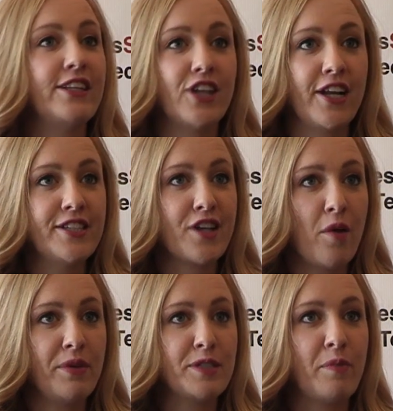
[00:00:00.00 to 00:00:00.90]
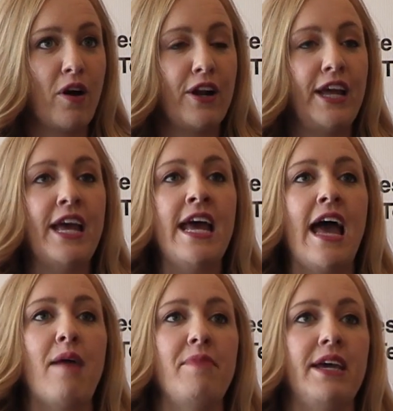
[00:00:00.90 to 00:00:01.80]
the Chinese Communist Party
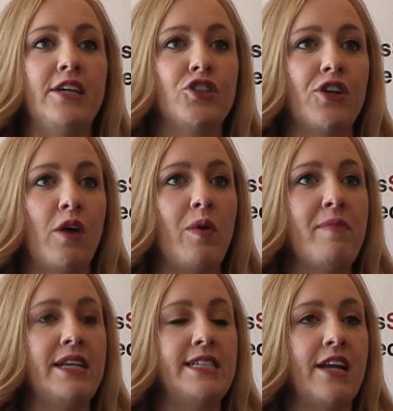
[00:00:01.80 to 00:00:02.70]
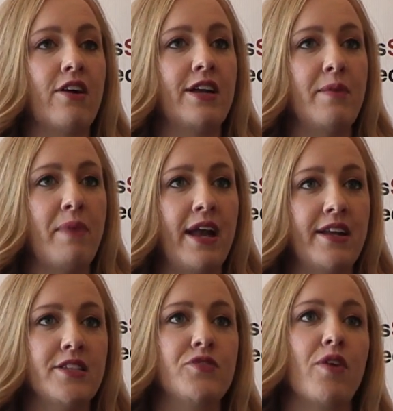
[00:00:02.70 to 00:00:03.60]
and making sure that we maintain our
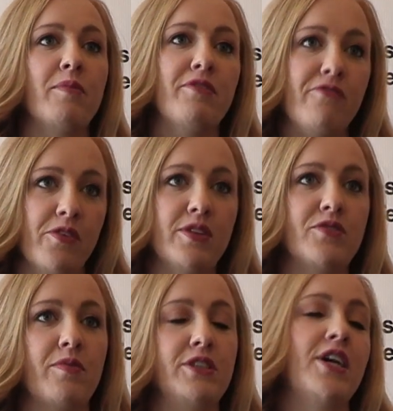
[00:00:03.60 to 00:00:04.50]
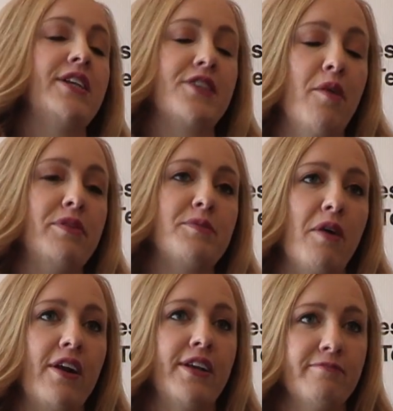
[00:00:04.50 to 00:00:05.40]
independence from influence from the Chinese
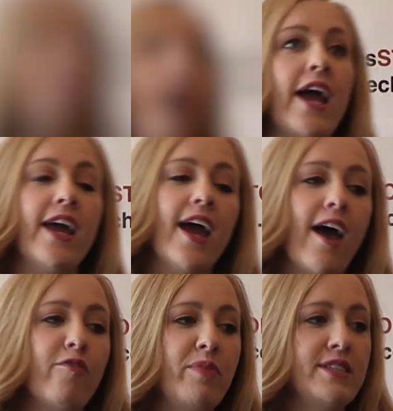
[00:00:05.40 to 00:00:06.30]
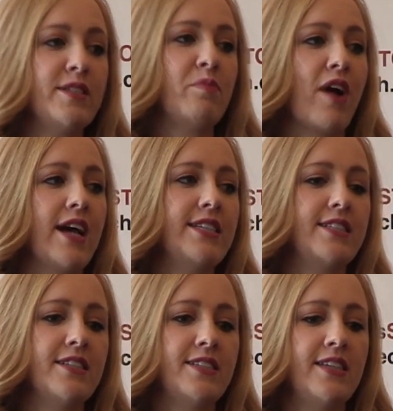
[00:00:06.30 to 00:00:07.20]
Communist Party. I have been
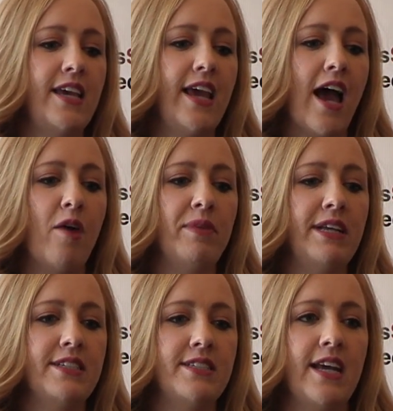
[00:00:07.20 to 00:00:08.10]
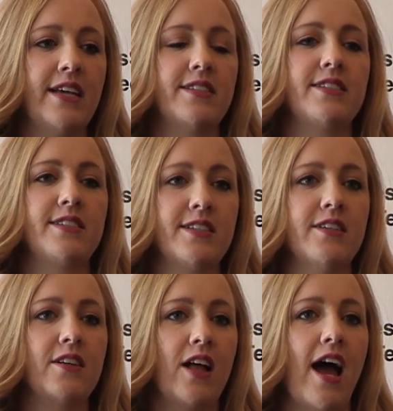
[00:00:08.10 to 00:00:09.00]
surprised to see how many states
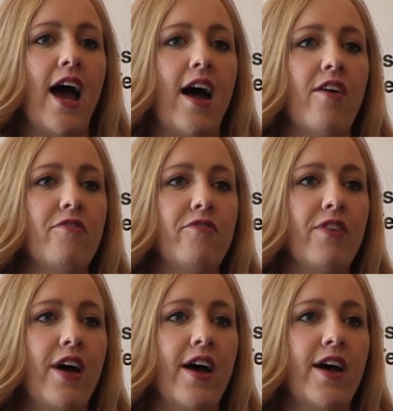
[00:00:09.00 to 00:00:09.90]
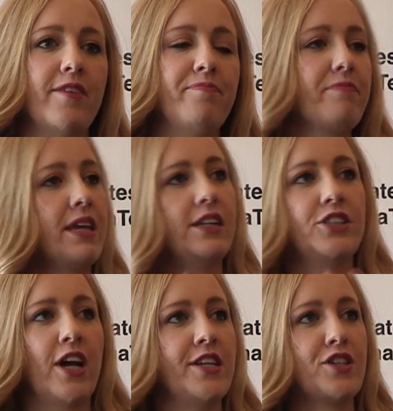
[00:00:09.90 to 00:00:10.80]
still have
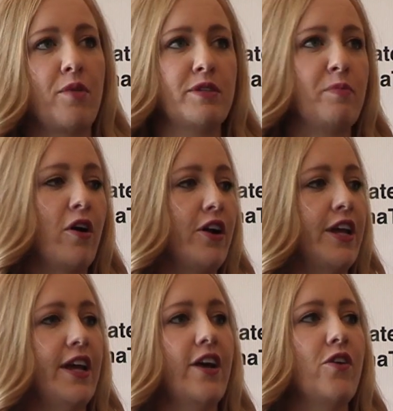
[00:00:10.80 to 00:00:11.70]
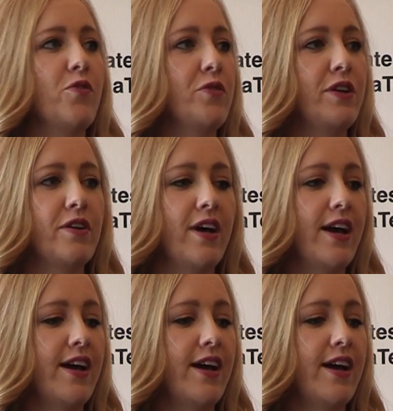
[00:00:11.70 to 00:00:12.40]
Chinese Communist Party owned